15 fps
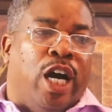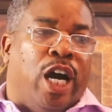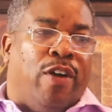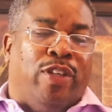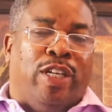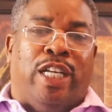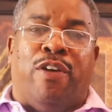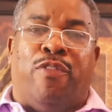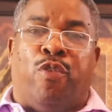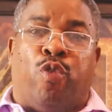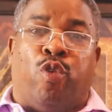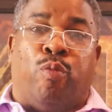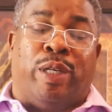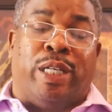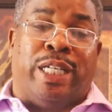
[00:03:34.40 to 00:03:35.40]
of the living
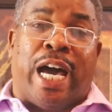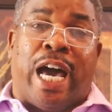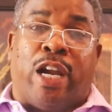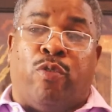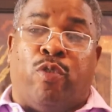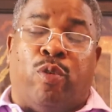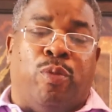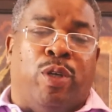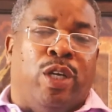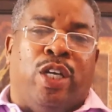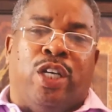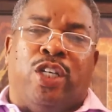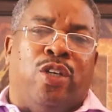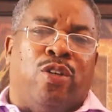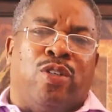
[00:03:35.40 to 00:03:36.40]
room and dining room,
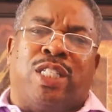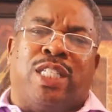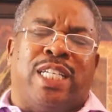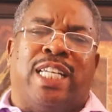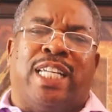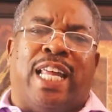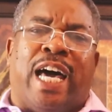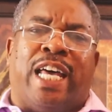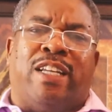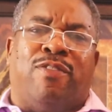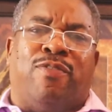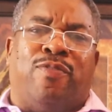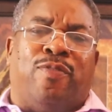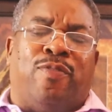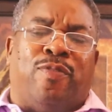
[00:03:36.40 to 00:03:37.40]
you don't see a lot
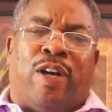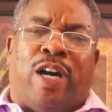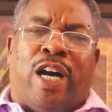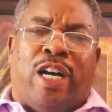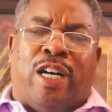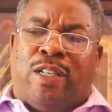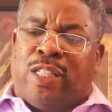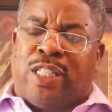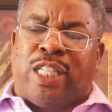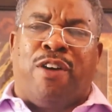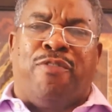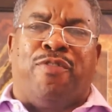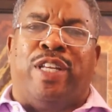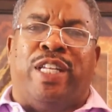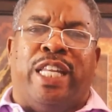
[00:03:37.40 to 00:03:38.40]
of
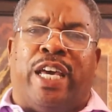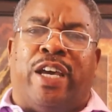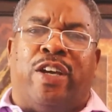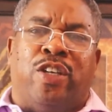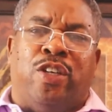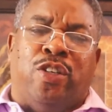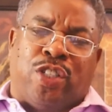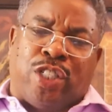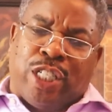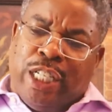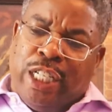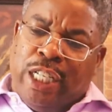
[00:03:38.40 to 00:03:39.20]
stuff in there. You see